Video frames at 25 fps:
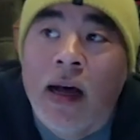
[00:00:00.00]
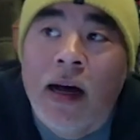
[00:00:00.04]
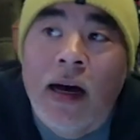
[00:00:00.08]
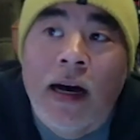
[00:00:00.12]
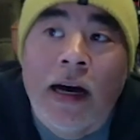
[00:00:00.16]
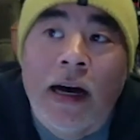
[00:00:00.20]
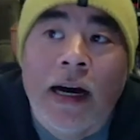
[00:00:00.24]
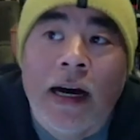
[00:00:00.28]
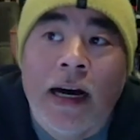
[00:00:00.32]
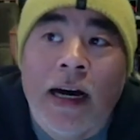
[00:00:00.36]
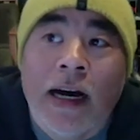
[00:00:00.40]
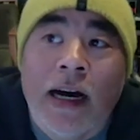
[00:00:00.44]

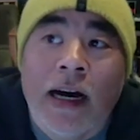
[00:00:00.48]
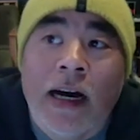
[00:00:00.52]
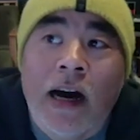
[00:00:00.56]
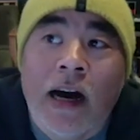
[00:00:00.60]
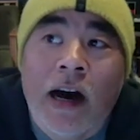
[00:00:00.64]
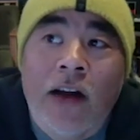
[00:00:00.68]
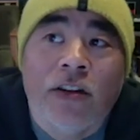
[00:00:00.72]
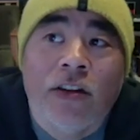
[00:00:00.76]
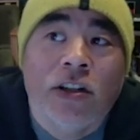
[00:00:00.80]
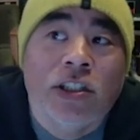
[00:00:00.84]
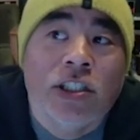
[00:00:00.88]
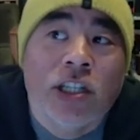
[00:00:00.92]

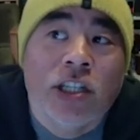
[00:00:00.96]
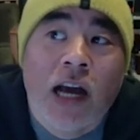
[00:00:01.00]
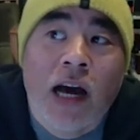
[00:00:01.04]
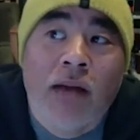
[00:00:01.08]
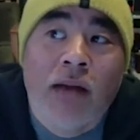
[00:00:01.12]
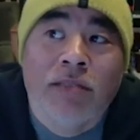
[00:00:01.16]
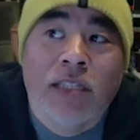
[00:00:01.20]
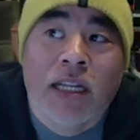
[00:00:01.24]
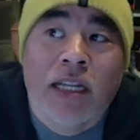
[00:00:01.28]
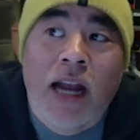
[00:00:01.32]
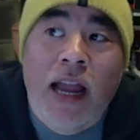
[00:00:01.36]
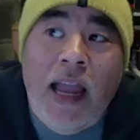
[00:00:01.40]
Other
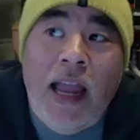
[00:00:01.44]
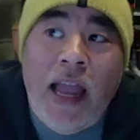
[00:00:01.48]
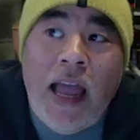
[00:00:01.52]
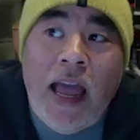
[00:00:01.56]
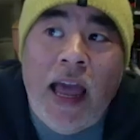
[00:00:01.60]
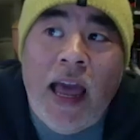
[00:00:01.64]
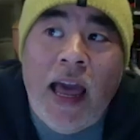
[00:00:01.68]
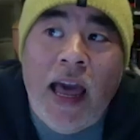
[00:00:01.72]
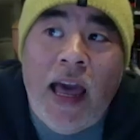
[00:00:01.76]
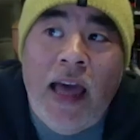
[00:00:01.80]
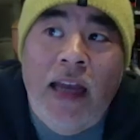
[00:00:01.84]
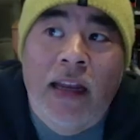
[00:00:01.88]
jobs that I
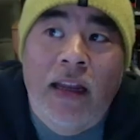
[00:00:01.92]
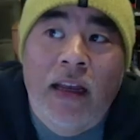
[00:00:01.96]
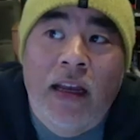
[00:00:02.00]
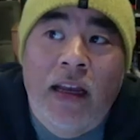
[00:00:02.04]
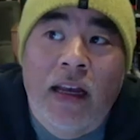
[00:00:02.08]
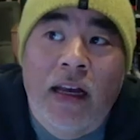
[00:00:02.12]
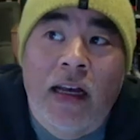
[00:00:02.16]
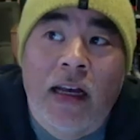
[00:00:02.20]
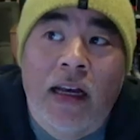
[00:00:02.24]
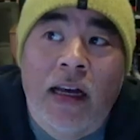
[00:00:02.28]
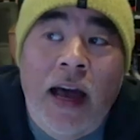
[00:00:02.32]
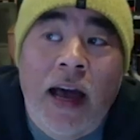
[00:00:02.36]
had
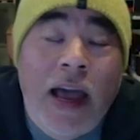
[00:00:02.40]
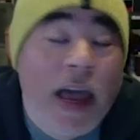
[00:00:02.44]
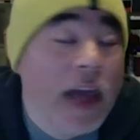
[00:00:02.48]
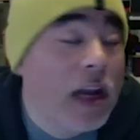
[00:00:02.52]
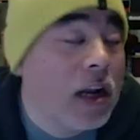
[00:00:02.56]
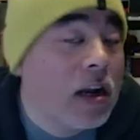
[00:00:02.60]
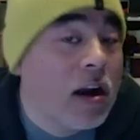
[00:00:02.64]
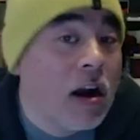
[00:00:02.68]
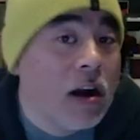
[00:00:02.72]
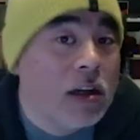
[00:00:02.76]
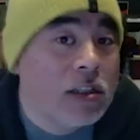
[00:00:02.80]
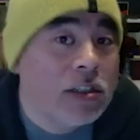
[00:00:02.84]

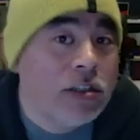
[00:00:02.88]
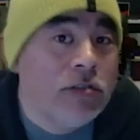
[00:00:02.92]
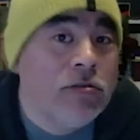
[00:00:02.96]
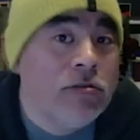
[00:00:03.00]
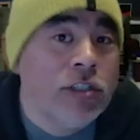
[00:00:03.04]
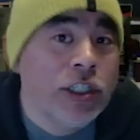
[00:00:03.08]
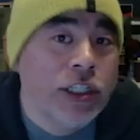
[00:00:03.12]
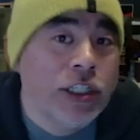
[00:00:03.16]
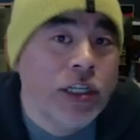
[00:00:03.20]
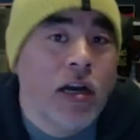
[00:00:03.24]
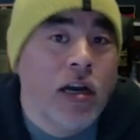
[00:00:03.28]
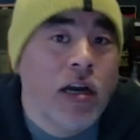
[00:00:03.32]
a
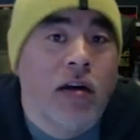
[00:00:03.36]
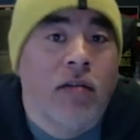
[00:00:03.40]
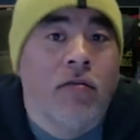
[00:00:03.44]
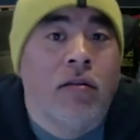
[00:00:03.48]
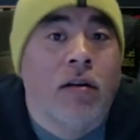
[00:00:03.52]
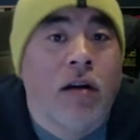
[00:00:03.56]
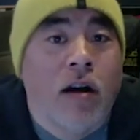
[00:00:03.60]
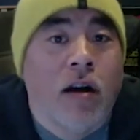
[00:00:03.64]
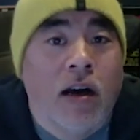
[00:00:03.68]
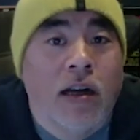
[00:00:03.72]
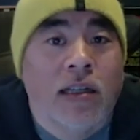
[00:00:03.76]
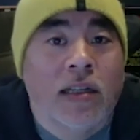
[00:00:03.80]
cartoon show
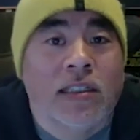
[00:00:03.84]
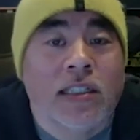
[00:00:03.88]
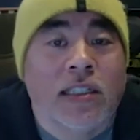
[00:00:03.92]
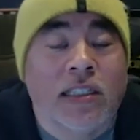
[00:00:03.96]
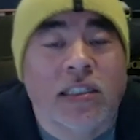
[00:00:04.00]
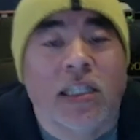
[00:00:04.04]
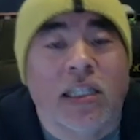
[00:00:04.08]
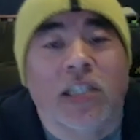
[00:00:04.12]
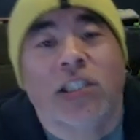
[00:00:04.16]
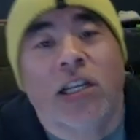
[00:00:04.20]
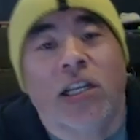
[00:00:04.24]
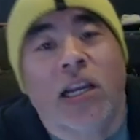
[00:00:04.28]
on
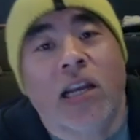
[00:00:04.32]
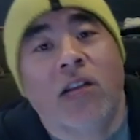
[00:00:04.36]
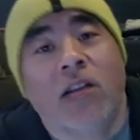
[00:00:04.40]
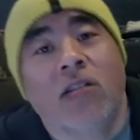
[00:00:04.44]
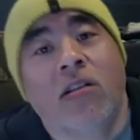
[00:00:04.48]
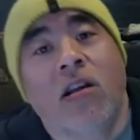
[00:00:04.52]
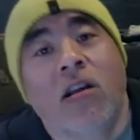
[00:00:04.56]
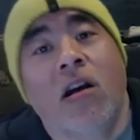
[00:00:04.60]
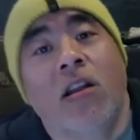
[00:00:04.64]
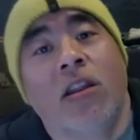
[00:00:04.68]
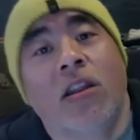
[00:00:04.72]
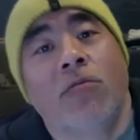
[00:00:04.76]
Disney Channel
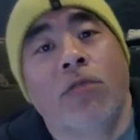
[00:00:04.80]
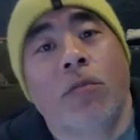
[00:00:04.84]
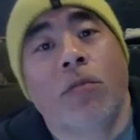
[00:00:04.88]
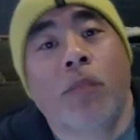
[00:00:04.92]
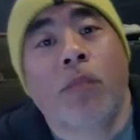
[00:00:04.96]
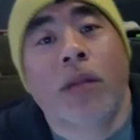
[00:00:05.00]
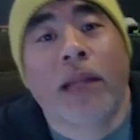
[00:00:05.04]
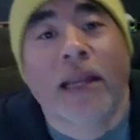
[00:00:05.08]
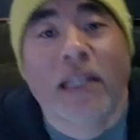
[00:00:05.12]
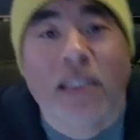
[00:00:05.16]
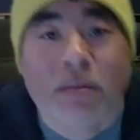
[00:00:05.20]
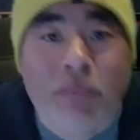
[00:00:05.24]
called The
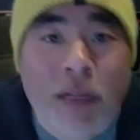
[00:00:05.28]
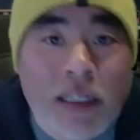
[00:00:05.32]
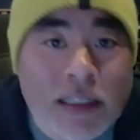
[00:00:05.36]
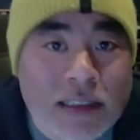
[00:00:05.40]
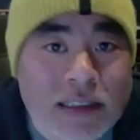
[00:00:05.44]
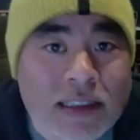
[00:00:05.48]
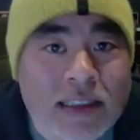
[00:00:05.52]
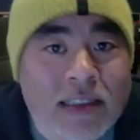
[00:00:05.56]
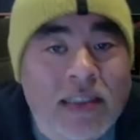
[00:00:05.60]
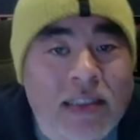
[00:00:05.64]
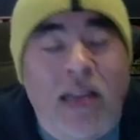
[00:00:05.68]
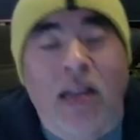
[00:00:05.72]

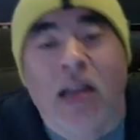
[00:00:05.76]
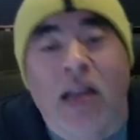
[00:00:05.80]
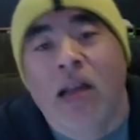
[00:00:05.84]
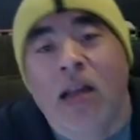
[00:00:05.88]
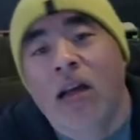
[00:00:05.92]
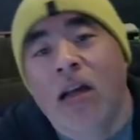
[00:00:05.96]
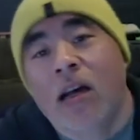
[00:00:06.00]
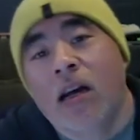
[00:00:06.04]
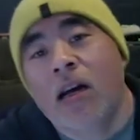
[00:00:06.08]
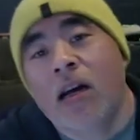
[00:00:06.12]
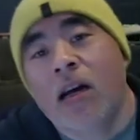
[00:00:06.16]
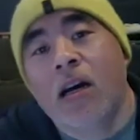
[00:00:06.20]
Replacements.
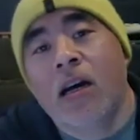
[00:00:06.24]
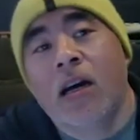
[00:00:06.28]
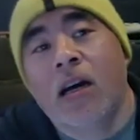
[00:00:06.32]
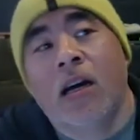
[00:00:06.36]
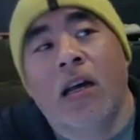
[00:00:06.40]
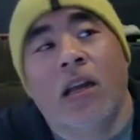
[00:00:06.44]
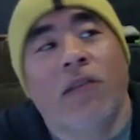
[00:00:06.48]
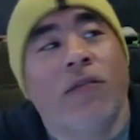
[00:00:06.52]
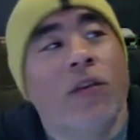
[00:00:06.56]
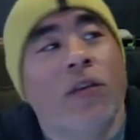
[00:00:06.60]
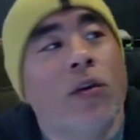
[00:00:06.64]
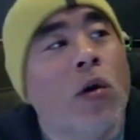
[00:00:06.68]

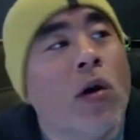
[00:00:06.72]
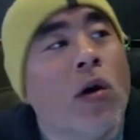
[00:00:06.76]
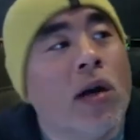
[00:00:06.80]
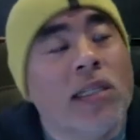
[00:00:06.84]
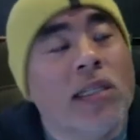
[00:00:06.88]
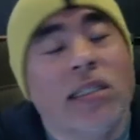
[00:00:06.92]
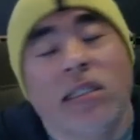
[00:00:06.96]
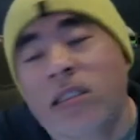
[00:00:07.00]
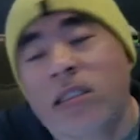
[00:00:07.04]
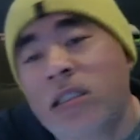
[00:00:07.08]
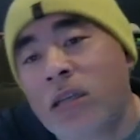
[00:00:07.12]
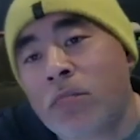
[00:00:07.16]
If you go
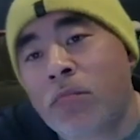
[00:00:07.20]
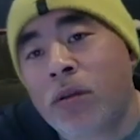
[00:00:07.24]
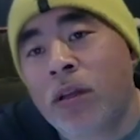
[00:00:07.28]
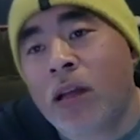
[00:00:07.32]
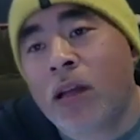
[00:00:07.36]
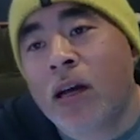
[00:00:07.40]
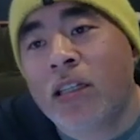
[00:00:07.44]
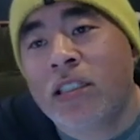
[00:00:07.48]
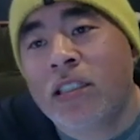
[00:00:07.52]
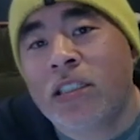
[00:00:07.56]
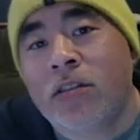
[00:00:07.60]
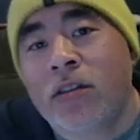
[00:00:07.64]
on Disney
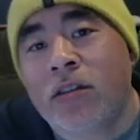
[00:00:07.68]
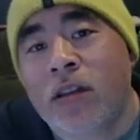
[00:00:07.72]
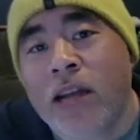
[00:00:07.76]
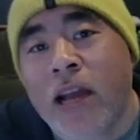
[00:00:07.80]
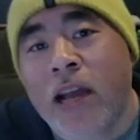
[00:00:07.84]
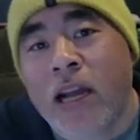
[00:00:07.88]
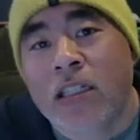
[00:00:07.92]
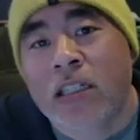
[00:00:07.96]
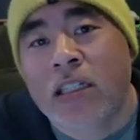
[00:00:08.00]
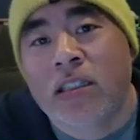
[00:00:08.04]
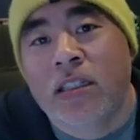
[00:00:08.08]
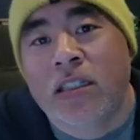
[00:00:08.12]
Plus, you can
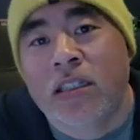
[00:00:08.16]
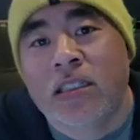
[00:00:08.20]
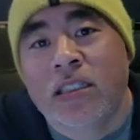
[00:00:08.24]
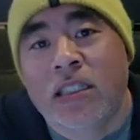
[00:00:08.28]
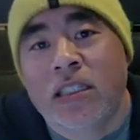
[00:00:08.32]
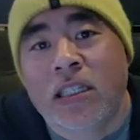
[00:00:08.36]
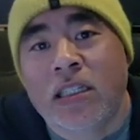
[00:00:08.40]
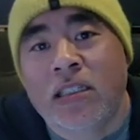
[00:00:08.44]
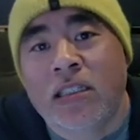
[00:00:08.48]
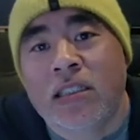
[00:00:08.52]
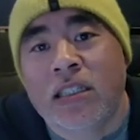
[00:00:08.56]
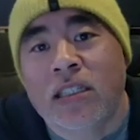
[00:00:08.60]
actually
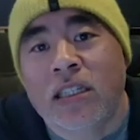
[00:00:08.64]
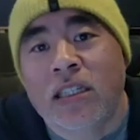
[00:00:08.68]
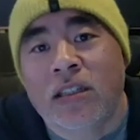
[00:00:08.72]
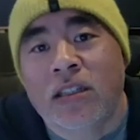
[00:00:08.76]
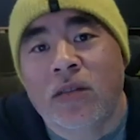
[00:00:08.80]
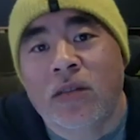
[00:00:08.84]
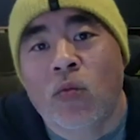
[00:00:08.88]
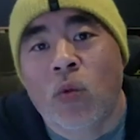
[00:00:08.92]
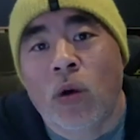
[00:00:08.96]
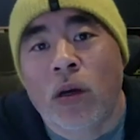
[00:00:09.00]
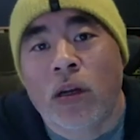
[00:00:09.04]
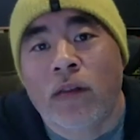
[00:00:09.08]
see
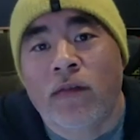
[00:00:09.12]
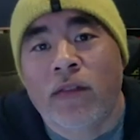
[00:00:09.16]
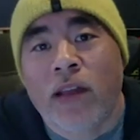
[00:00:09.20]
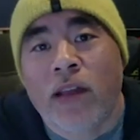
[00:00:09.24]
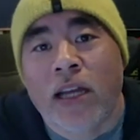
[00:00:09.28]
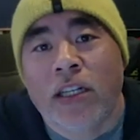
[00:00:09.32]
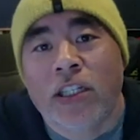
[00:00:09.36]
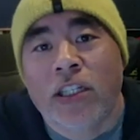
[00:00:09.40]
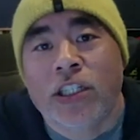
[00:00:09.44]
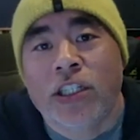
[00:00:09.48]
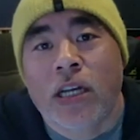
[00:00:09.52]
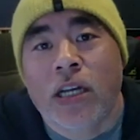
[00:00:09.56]
season 1 of
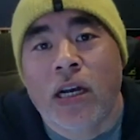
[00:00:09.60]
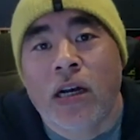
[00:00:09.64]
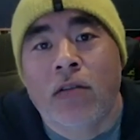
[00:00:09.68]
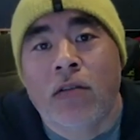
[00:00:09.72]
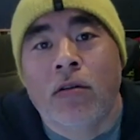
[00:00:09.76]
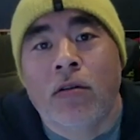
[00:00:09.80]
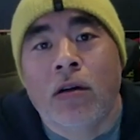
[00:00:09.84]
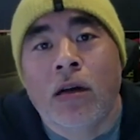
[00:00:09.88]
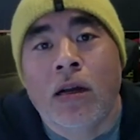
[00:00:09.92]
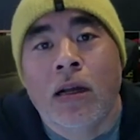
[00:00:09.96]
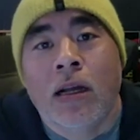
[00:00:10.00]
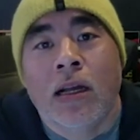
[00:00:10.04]
that show.